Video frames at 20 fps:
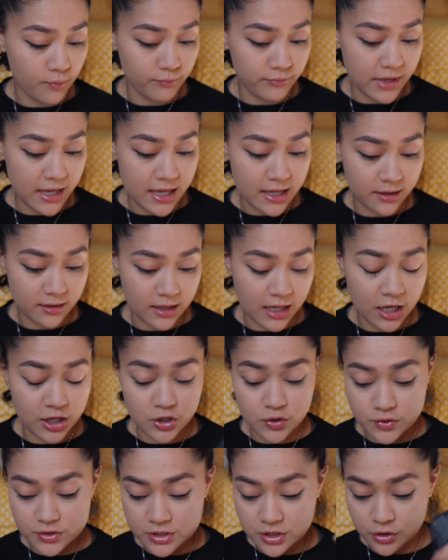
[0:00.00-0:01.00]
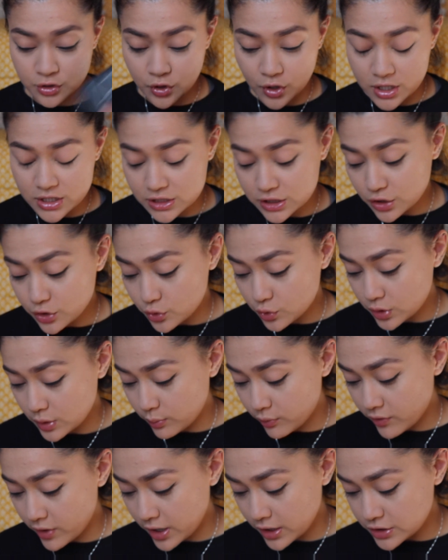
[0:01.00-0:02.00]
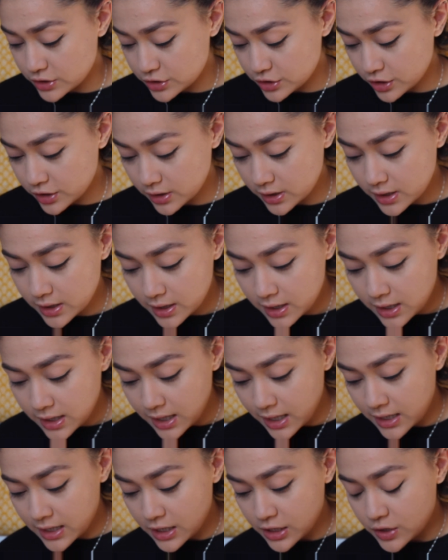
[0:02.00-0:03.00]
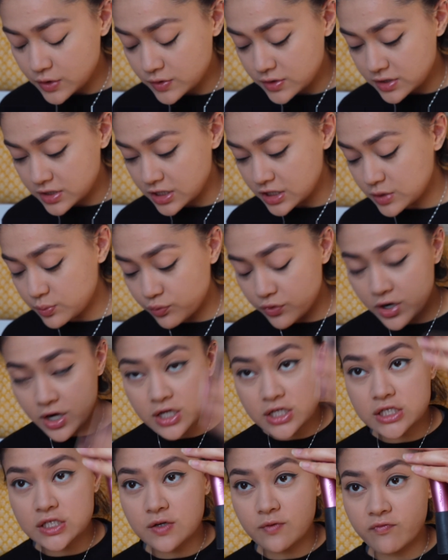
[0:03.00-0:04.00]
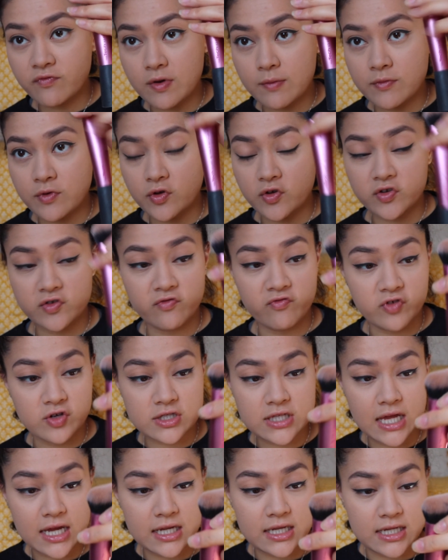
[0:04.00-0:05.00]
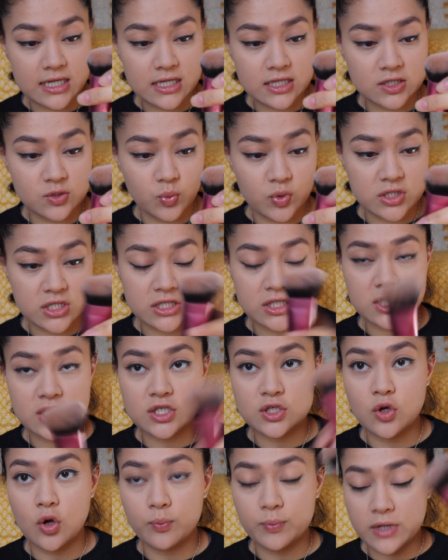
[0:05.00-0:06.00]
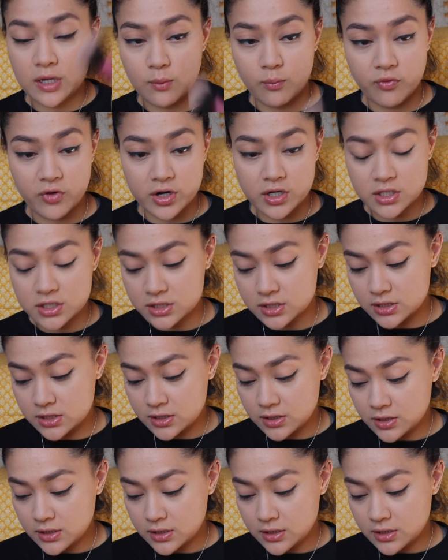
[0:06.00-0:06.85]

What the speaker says: Yeah, I use the NARS Laguna bronzer, and I use this brush from Real Techniques, which is a sculpting brush.